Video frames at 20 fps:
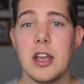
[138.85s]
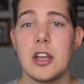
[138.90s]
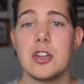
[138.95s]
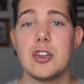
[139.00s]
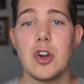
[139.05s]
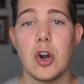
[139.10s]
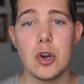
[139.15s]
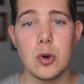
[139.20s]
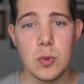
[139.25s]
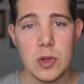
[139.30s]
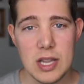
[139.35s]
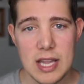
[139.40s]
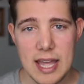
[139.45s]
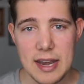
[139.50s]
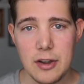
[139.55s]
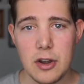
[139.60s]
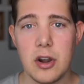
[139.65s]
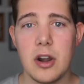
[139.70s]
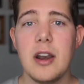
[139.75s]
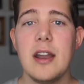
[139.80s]
Go to a
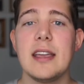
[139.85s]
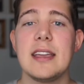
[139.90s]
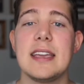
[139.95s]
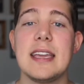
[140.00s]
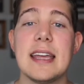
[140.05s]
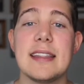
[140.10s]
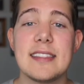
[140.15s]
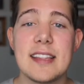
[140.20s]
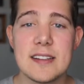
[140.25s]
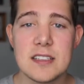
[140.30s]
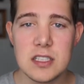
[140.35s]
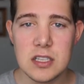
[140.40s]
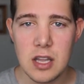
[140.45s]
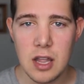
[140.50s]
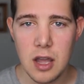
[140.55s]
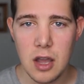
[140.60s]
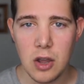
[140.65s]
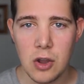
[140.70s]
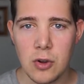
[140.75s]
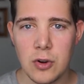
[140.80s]
lender, get this
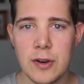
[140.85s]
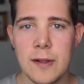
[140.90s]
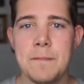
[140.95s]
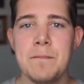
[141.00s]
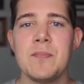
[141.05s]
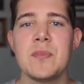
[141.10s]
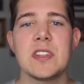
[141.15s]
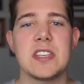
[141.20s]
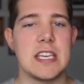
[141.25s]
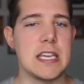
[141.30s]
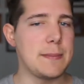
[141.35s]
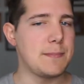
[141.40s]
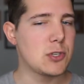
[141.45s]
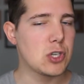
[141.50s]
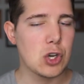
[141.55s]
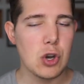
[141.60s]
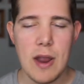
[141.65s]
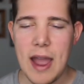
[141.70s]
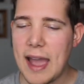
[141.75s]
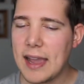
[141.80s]
loan, keep
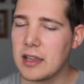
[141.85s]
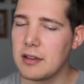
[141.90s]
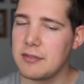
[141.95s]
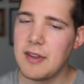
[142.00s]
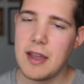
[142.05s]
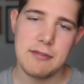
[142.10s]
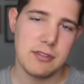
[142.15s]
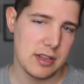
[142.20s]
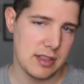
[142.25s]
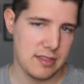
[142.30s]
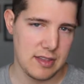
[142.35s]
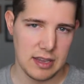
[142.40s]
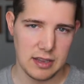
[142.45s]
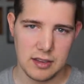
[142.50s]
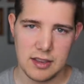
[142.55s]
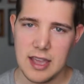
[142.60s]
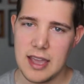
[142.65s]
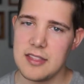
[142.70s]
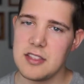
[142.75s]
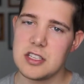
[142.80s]
track of everything.
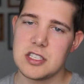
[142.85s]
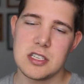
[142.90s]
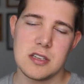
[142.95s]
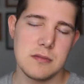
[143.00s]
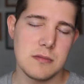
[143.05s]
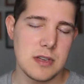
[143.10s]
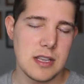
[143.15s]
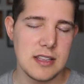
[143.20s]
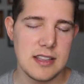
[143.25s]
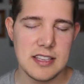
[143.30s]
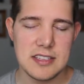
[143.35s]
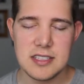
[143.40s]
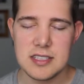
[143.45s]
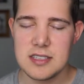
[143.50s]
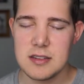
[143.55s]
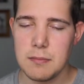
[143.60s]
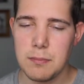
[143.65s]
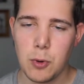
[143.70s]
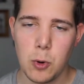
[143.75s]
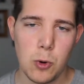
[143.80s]
Okay, this is
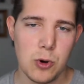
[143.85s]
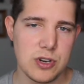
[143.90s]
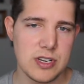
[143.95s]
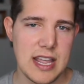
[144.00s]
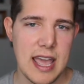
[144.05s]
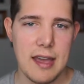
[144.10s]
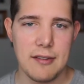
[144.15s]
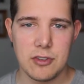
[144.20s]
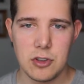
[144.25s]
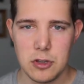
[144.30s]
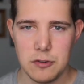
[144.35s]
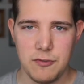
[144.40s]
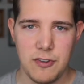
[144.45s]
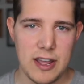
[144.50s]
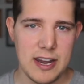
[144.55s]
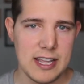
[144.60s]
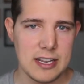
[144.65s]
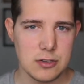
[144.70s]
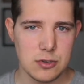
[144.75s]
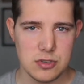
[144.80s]
important to have good
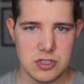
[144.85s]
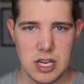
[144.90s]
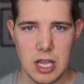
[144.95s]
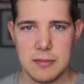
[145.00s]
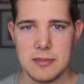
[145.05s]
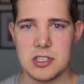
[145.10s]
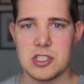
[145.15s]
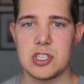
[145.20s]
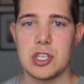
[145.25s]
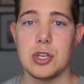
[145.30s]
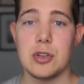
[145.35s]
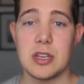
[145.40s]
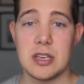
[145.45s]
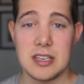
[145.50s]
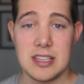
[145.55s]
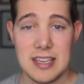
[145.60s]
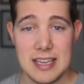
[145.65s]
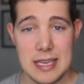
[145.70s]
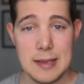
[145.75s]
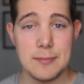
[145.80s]
financial statements so you can
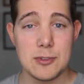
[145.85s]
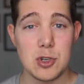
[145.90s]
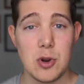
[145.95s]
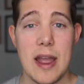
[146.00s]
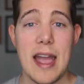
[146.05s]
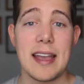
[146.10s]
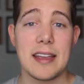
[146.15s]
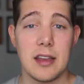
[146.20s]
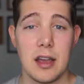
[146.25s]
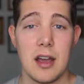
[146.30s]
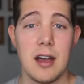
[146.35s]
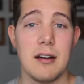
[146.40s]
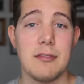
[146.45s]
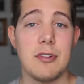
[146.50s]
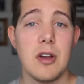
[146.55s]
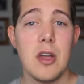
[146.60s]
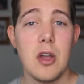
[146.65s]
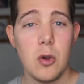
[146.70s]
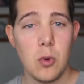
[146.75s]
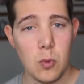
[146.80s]
keep track of
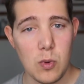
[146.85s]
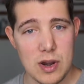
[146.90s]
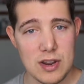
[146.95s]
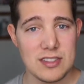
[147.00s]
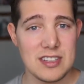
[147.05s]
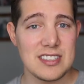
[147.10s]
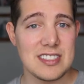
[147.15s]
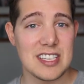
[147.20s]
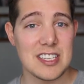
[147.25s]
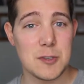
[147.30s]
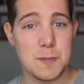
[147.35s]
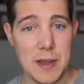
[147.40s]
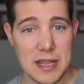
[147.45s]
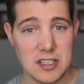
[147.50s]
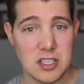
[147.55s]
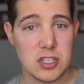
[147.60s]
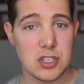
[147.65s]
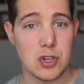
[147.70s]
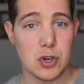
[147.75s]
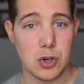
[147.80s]
where these
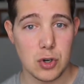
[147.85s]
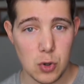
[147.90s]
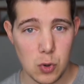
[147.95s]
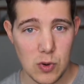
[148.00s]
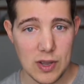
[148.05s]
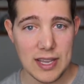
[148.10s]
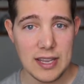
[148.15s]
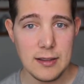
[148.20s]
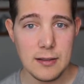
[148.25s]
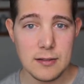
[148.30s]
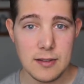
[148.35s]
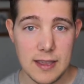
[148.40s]
expenses are going.